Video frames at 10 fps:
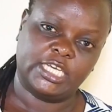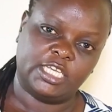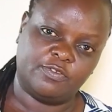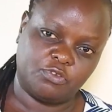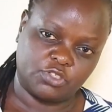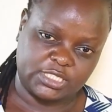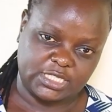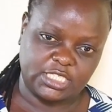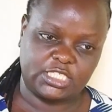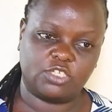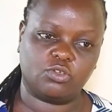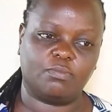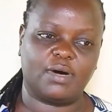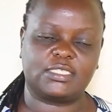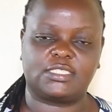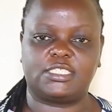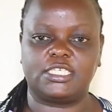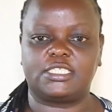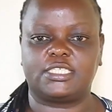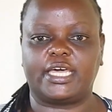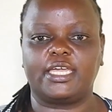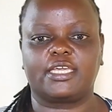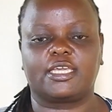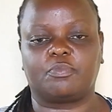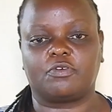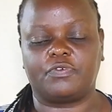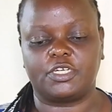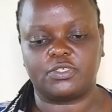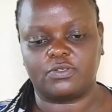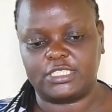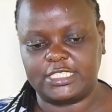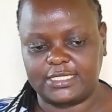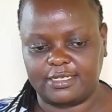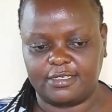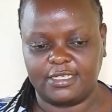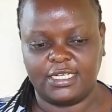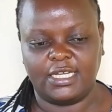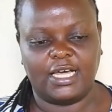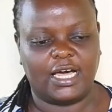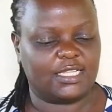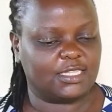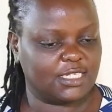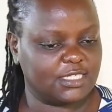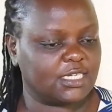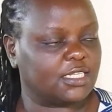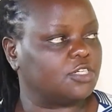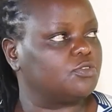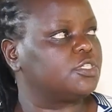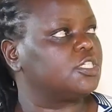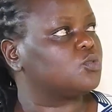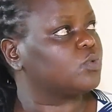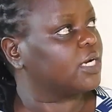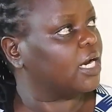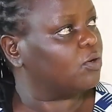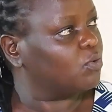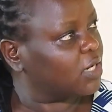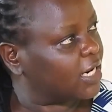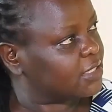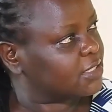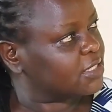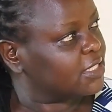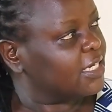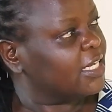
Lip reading: If you're teaching, you must teach like a professional teacher. And these are the duties we can look at.